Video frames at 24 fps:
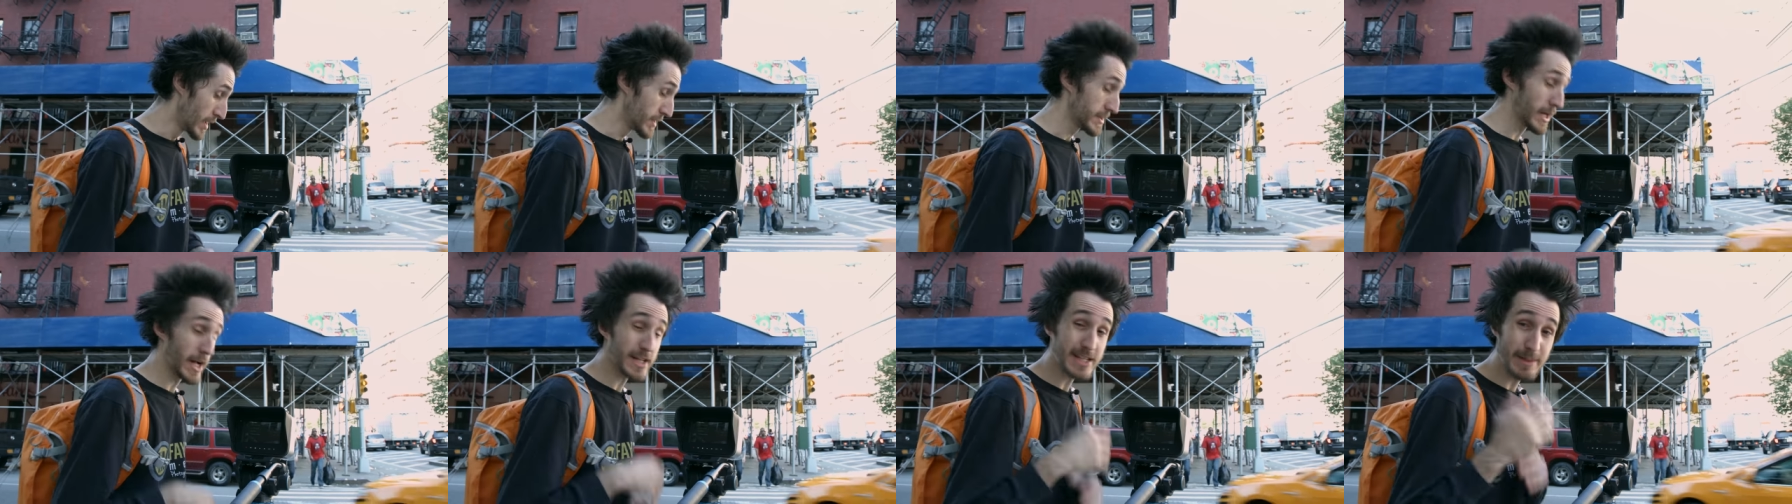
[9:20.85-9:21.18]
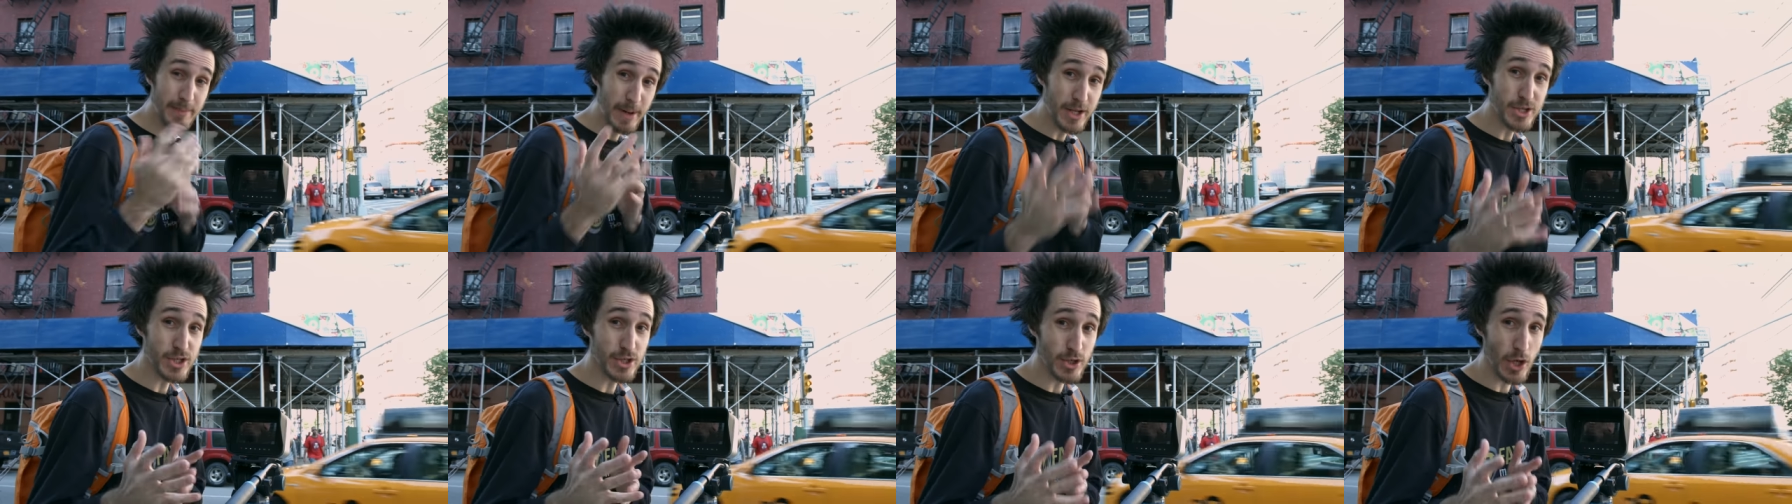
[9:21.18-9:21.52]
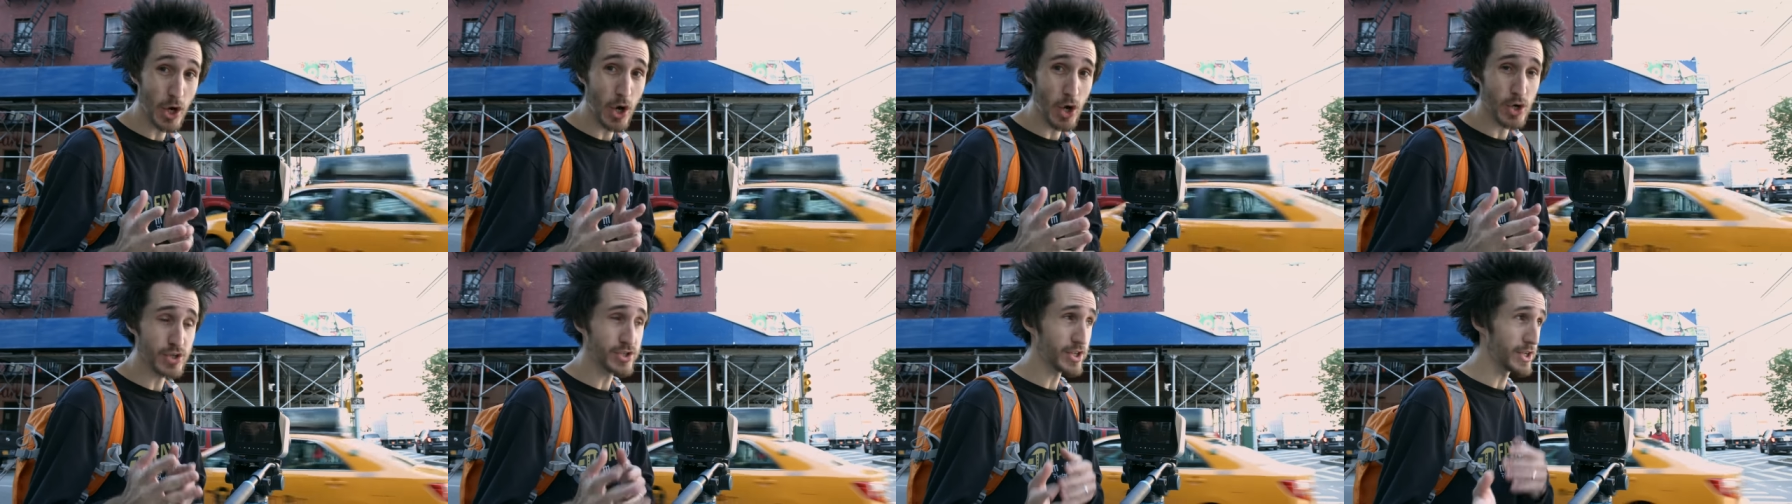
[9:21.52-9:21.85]
Not to mention
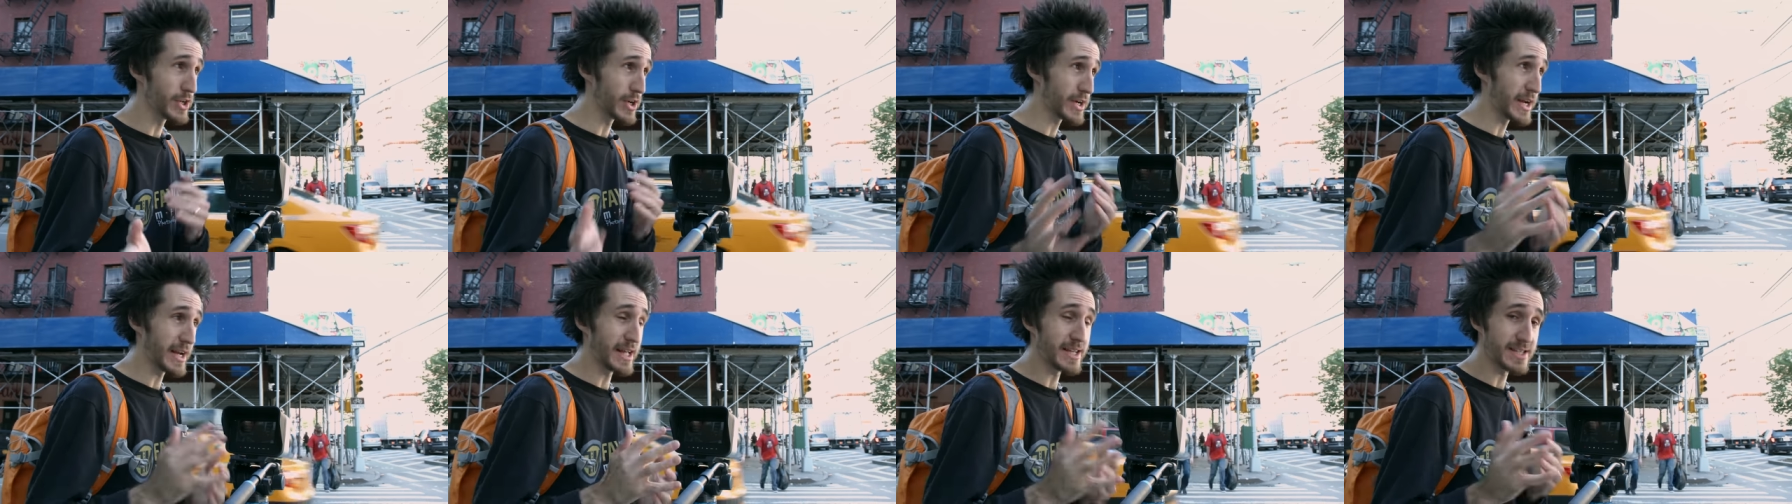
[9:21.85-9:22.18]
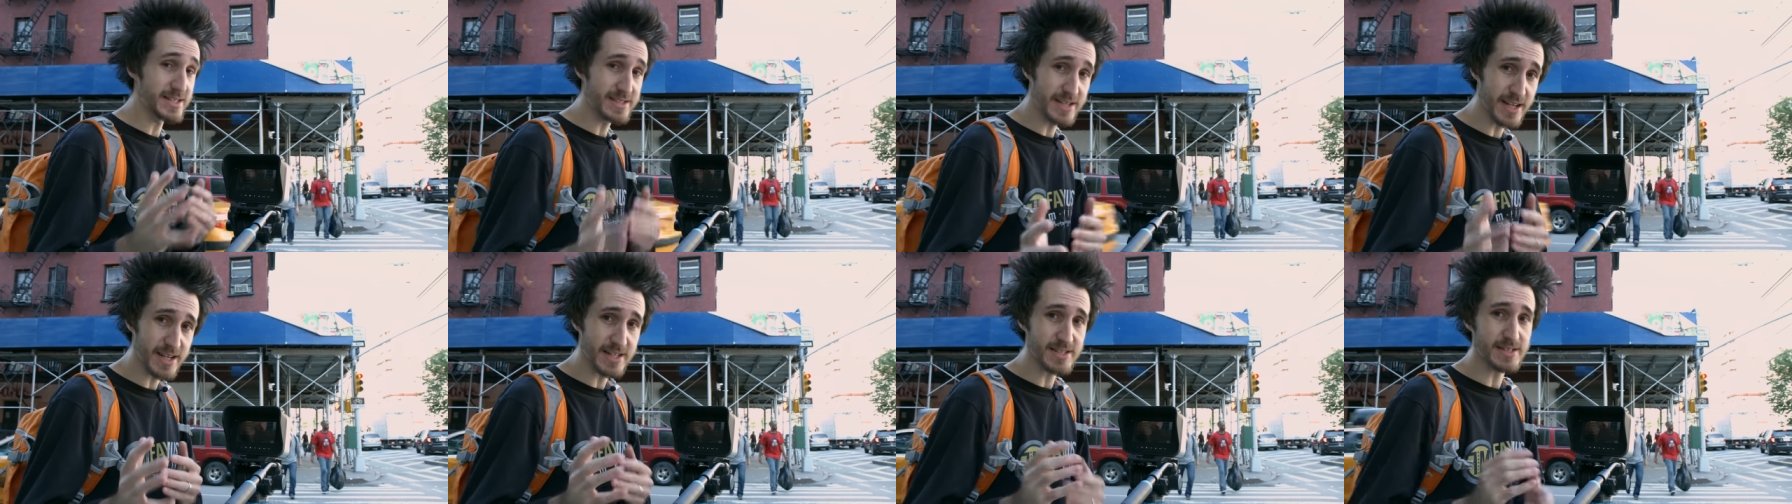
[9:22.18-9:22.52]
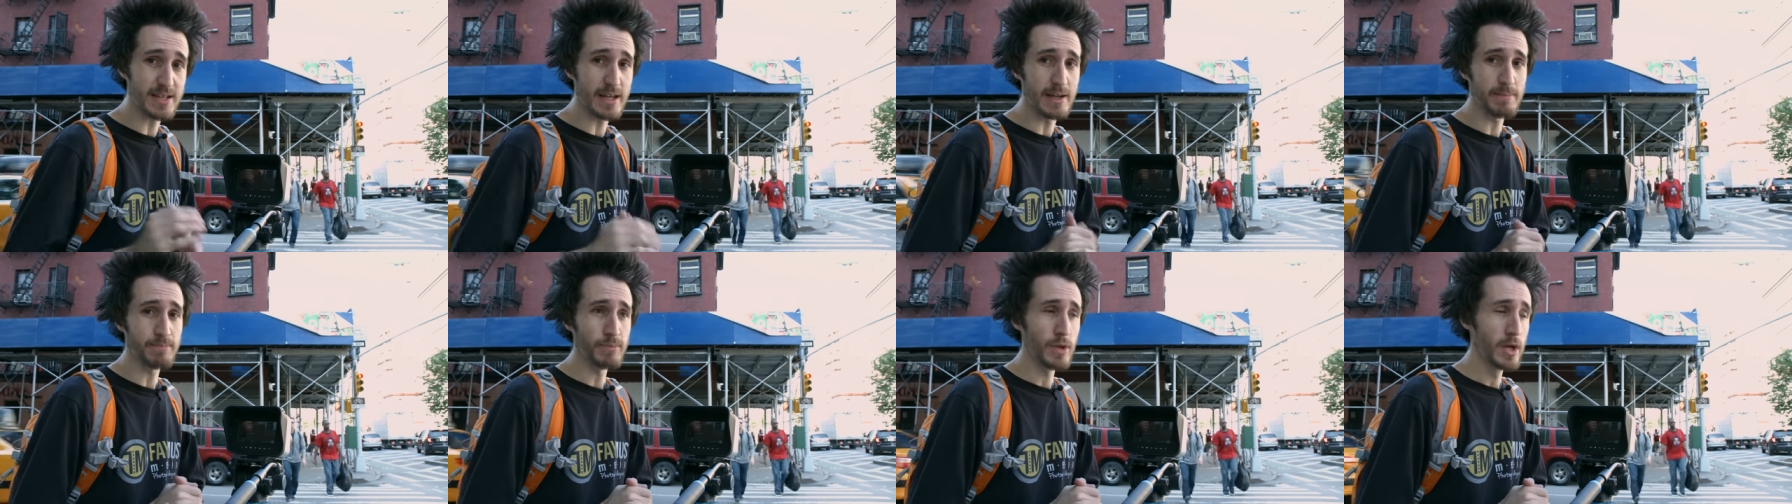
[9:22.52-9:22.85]
the Ursa, you're getting
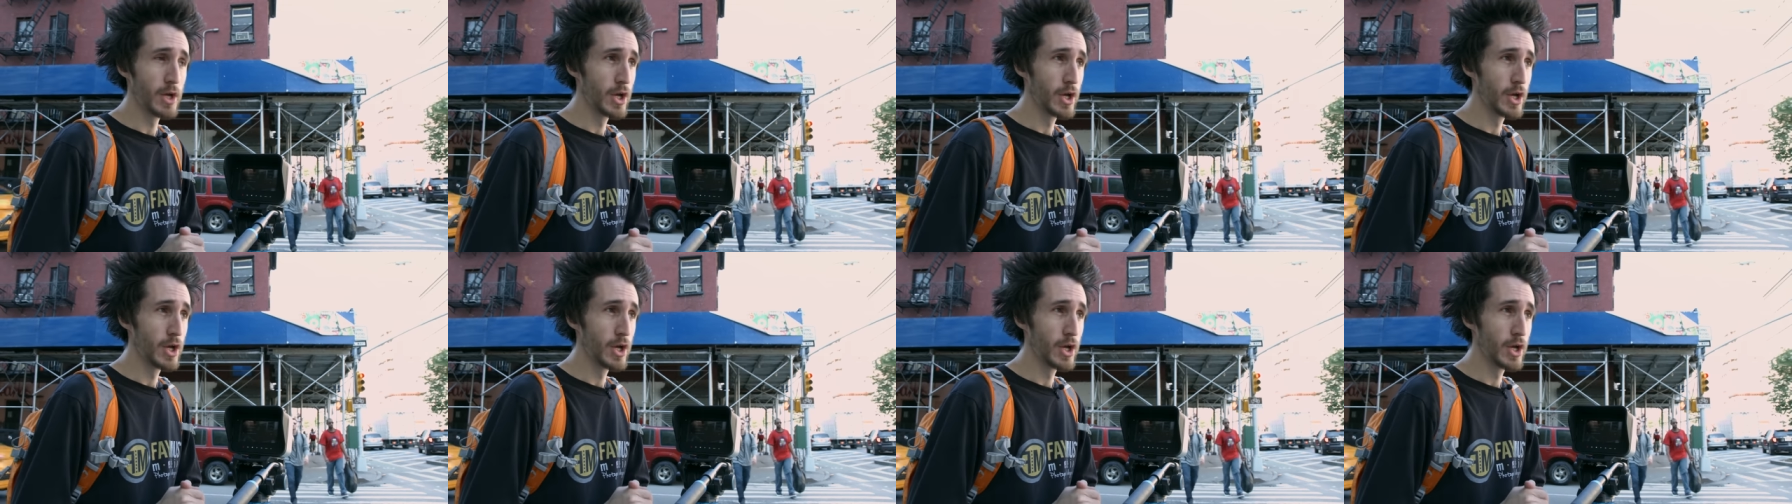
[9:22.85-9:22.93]
60.